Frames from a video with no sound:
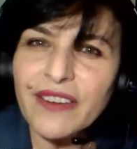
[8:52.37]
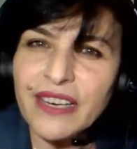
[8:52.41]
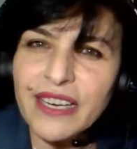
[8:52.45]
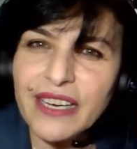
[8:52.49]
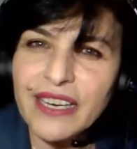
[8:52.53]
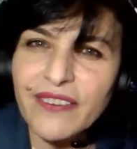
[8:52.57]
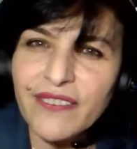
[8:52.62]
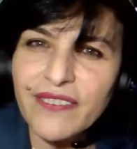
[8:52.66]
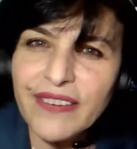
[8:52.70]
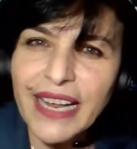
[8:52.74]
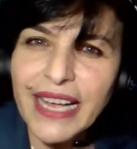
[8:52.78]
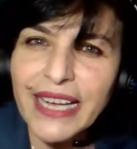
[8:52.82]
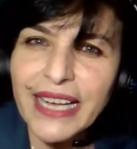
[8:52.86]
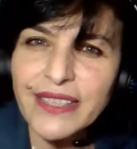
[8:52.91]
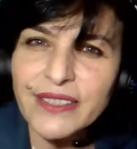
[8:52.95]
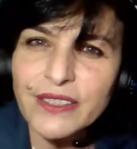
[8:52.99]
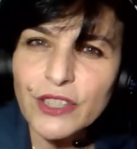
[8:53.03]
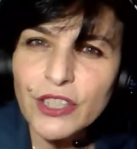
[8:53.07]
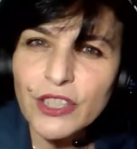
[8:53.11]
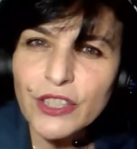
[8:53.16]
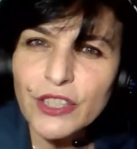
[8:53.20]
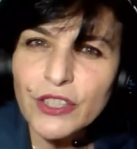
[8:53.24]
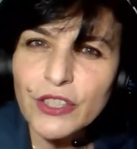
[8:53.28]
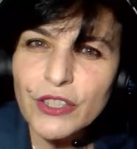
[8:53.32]

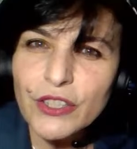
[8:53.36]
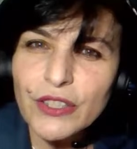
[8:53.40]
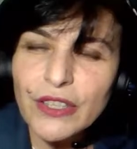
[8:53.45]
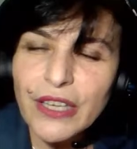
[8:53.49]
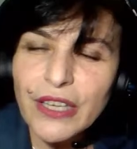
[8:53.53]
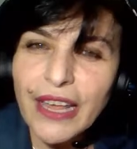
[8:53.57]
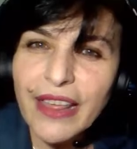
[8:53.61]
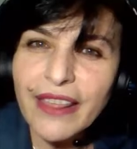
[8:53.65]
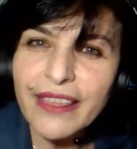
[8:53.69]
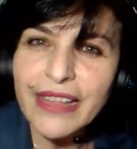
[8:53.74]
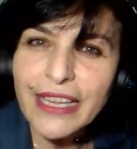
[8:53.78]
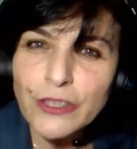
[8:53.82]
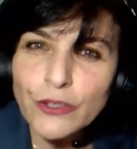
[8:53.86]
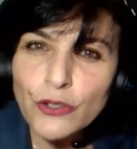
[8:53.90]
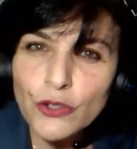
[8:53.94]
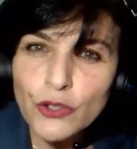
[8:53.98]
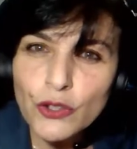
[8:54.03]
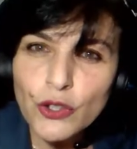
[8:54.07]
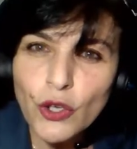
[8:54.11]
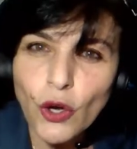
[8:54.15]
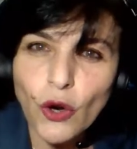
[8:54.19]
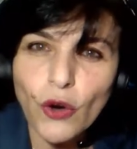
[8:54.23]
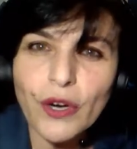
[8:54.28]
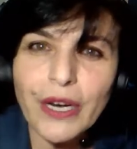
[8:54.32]
reflect that
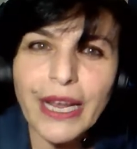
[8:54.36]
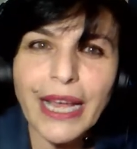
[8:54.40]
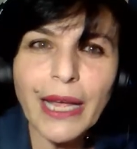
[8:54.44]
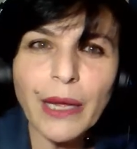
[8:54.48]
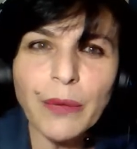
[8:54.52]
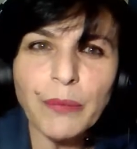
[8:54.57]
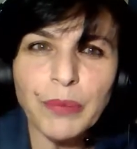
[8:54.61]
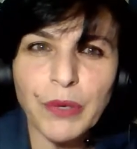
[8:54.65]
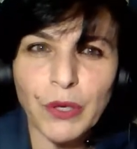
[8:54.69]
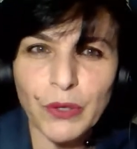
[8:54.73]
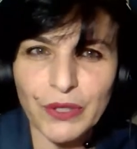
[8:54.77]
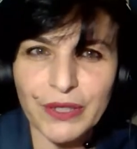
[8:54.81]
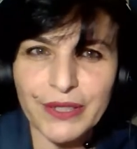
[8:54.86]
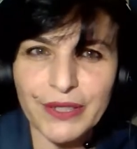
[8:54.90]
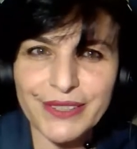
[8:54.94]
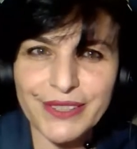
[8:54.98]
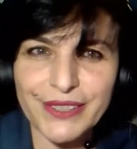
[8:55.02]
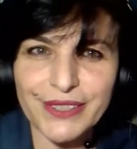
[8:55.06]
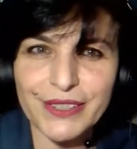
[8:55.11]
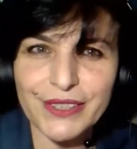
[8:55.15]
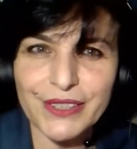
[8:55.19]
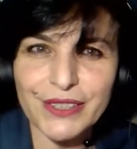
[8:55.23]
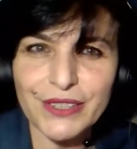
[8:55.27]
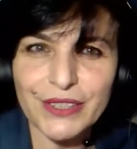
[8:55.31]
your
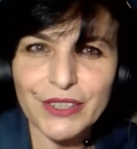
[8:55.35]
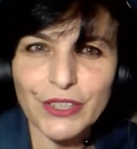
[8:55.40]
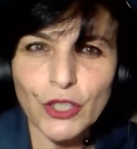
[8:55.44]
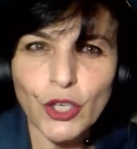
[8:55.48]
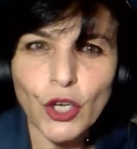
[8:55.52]
employees